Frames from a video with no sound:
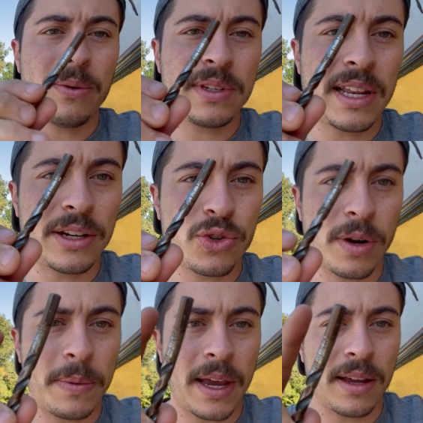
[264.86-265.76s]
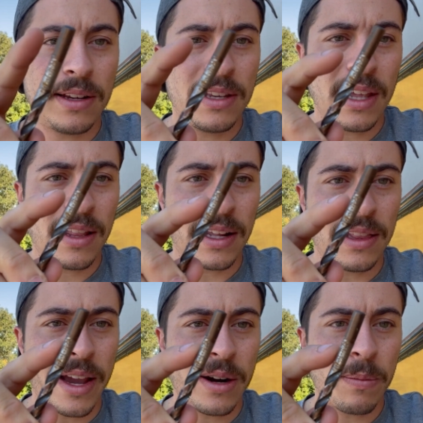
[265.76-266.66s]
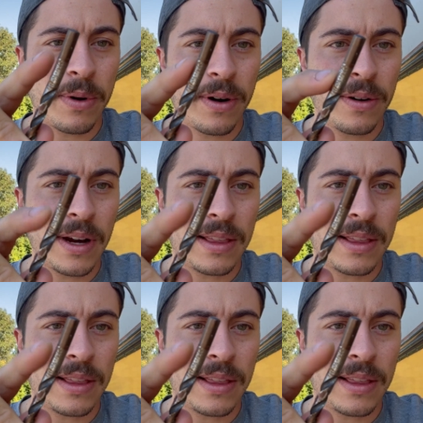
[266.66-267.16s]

was getting stripped out. You see that like lighter part right